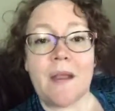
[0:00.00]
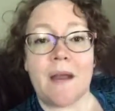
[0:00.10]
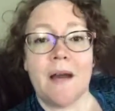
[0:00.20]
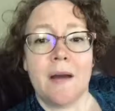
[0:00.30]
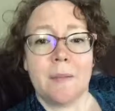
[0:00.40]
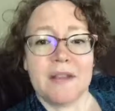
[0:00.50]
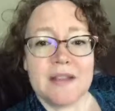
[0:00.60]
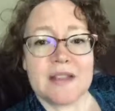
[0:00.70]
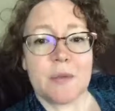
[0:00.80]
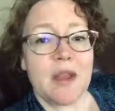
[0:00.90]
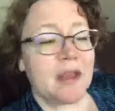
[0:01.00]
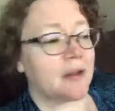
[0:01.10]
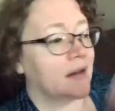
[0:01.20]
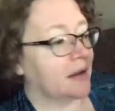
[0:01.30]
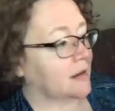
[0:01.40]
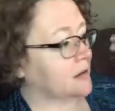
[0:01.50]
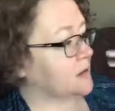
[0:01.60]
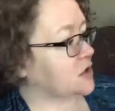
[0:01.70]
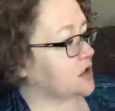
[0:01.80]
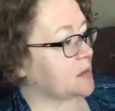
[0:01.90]
But this week,
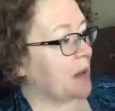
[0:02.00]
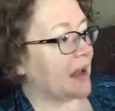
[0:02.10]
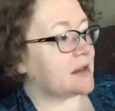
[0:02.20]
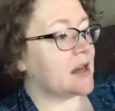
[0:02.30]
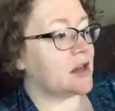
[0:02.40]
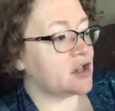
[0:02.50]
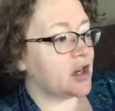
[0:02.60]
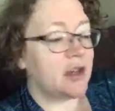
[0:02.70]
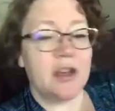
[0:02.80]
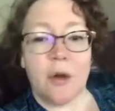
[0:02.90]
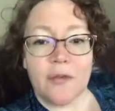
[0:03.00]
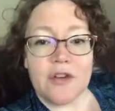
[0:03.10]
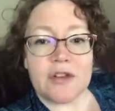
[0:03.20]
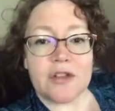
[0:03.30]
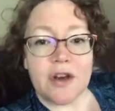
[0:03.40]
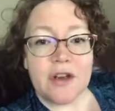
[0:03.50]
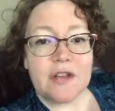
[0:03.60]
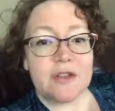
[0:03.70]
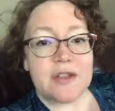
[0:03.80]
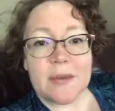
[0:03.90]
just pay attention. You know, if you're starting
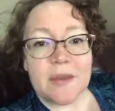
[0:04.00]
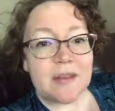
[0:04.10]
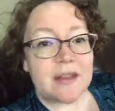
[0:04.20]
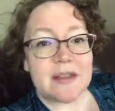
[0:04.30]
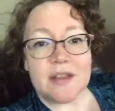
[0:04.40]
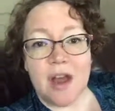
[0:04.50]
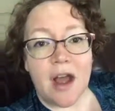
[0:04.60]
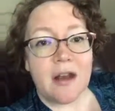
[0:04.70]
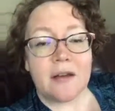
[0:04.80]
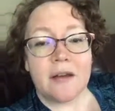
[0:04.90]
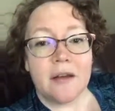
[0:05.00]
to do something that's not